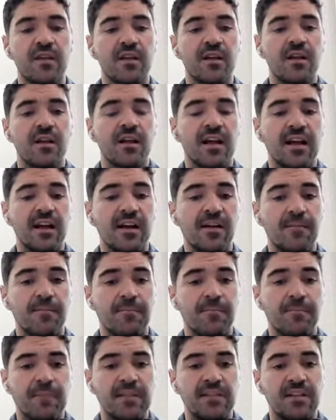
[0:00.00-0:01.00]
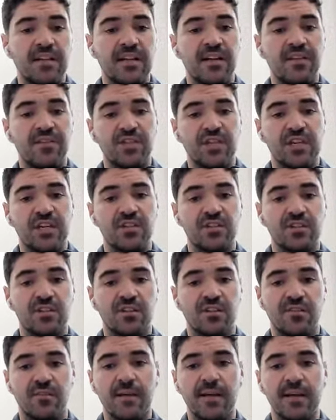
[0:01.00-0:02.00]
um, mental health changes off the
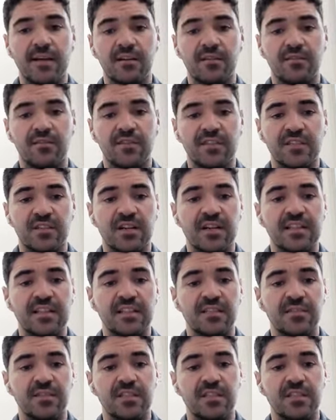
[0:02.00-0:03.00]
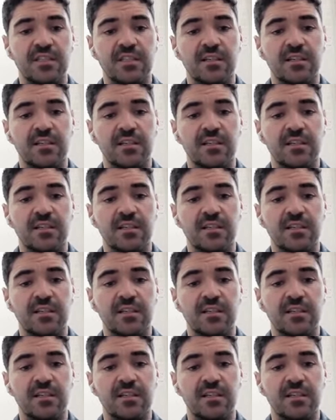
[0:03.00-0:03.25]
back of physical activity.